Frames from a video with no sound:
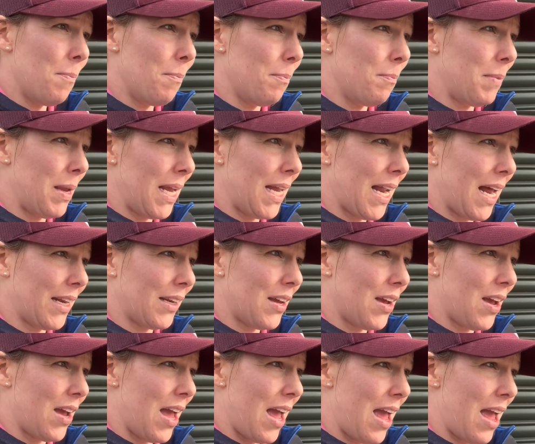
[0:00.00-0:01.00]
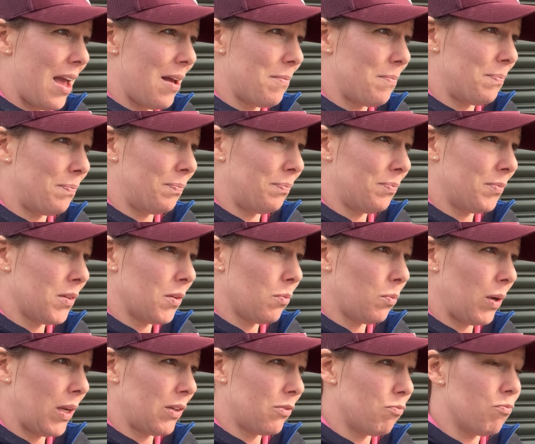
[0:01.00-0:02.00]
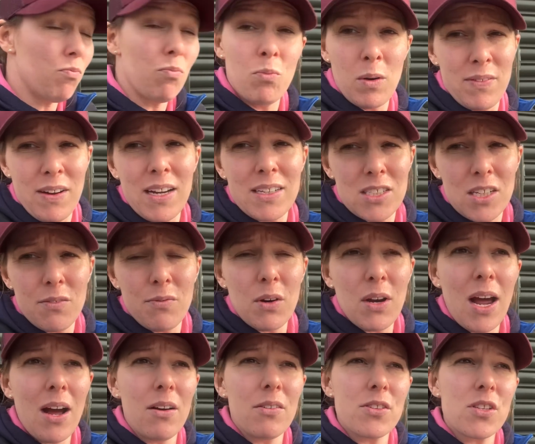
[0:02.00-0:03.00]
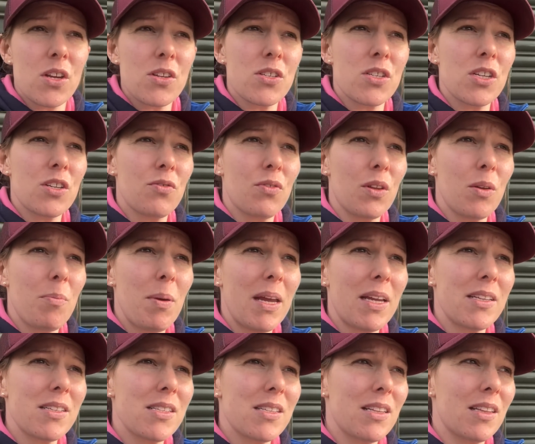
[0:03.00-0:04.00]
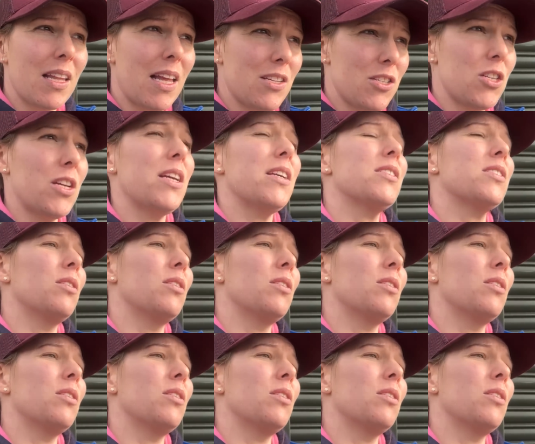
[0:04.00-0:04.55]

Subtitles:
me and Anna, we've actually run out of sausages from the pigs last year,